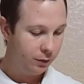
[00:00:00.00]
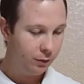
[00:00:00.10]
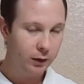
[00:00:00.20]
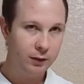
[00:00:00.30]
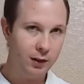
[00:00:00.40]

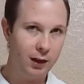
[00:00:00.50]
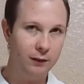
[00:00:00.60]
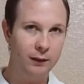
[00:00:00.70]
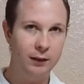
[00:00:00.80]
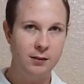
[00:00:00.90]
First
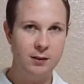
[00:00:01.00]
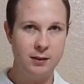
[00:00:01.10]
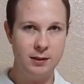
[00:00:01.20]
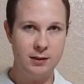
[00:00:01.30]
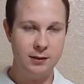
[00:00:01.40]
off, this
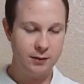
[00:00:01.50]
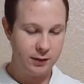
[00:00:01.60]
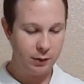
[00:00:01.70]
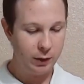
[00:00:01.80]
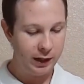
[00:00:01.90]
is a
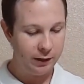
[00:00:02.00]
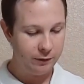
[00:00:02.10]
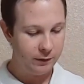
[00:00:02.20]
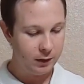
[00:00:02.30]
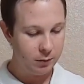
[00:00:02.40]

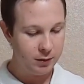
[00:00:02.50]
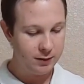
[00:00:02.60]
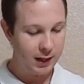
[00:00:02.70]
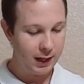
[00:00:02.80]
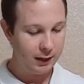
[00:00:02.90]
Z-Wave
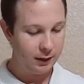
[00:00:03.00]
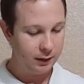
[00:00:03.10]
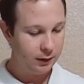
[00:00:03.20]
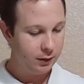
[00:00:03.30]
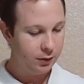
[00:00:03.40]
thermostat,
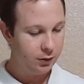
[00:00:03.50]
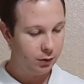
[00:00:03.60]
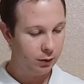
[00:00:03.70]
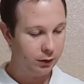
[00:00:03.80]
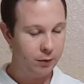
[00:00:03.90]

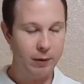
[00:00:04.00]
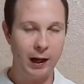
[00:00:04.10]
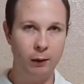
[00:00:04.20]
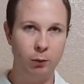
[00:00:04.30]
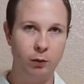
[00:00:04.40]
so it's
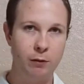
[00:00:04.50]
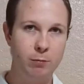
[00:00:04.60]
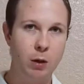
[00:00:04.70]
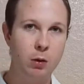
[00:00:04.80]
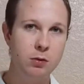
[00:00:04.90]
compatible with
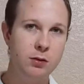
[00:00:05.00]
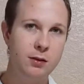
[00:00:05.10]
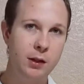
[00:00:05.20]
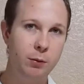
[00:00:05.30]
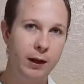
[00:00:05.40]
most
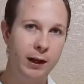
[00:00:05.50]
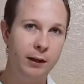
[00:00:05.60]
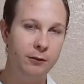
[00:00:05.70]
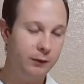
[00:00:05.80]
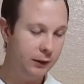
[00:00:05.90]

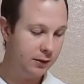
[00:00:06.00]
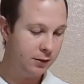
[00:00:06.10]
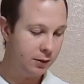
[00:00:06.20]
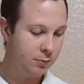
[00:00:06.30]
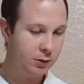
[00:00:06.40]
Z-Wave
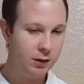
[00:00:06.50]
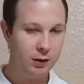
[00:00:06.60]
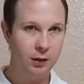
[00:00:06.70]
systems,